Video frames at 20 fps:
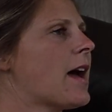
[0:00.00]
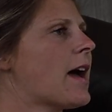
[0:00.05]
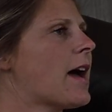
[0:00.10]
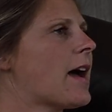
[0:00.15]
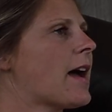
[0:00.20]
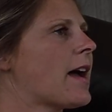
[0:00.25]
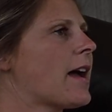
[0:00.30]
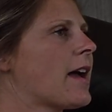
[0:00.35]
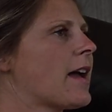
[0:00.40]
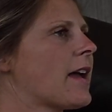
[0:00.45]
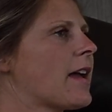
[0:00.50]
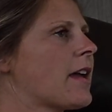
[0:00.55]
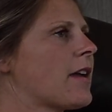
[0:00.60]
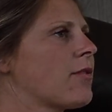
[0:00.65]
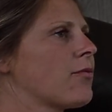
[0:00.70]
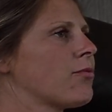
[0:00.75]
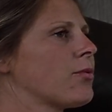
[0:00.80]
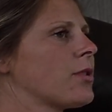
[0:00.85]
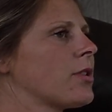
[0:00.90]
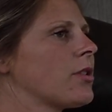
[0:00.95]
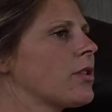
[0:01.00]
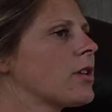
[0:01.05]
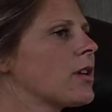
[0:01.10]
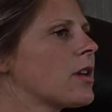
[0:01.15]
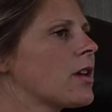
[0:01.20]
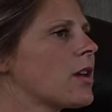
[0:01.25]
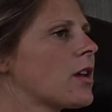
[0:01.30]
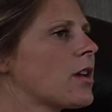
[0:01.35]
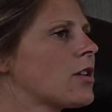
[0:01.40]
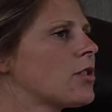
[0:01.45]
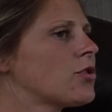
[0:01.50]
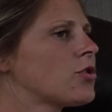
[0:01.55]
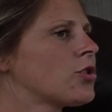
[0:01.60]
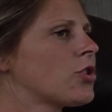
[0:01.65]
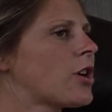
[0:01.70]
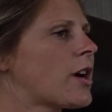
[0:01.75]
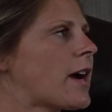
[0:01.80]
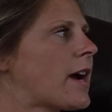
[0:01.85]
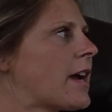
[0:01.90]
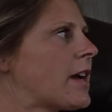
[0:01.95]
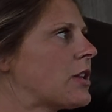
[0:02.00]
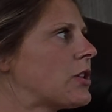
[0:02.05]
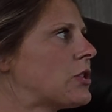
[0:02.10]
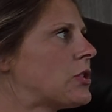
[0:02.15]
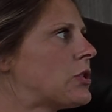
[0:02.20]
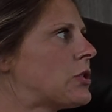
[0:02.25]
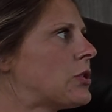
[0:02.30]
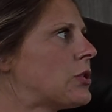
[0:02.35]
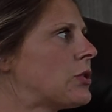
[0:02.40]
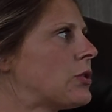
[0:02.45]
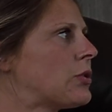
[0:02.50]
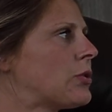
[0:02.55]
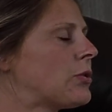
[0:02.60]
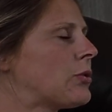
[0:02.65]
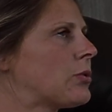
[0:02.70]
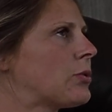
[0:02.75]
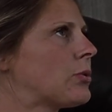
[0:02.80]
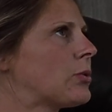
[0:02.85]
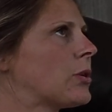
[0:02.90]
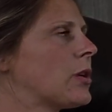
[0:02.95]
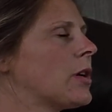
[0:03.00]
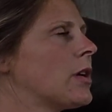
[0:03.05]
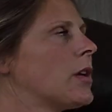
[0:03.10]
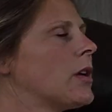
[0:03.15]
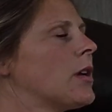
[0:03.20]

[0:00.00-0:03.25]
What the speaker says: I really tried to